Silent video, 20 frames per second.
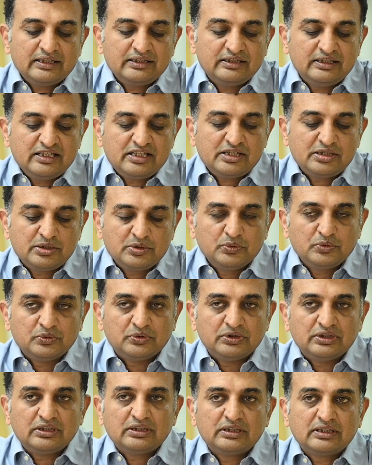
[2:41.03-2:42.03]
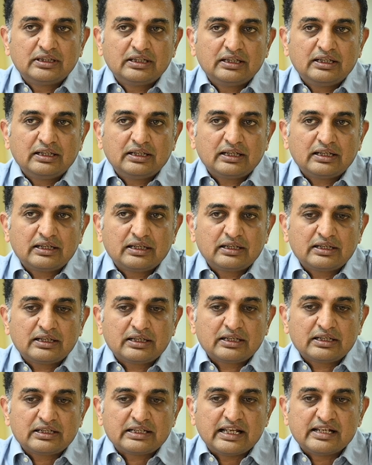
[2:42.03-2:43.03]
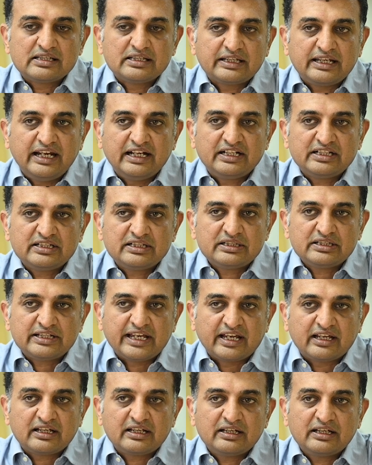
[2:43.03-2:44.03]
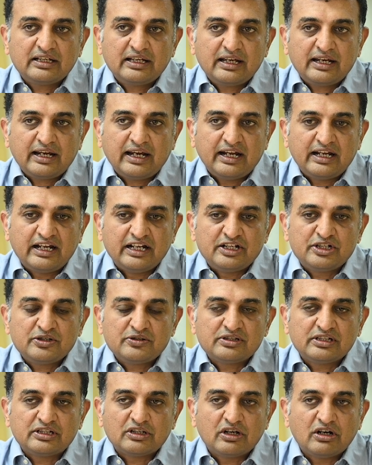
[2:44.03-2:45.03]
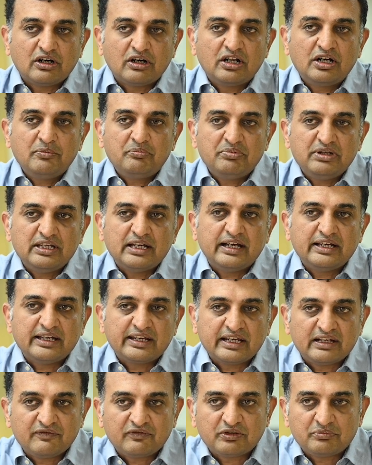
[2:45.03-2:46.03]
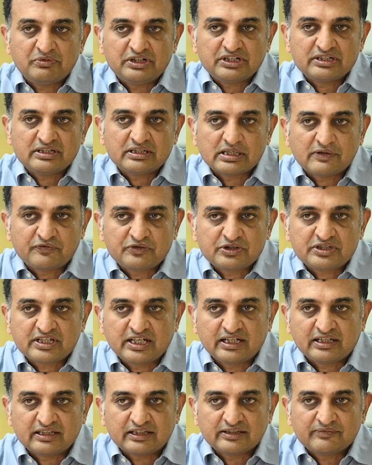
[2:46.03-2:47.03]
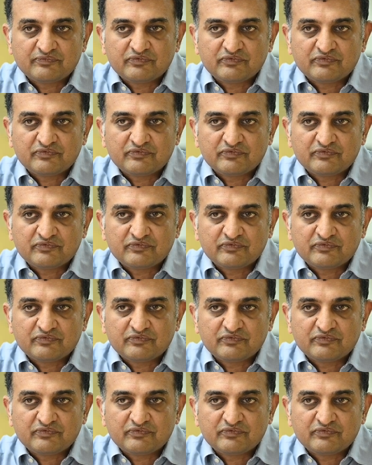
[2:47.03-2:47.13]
this tool does a gate check and ensures that all PII information is obfuscated.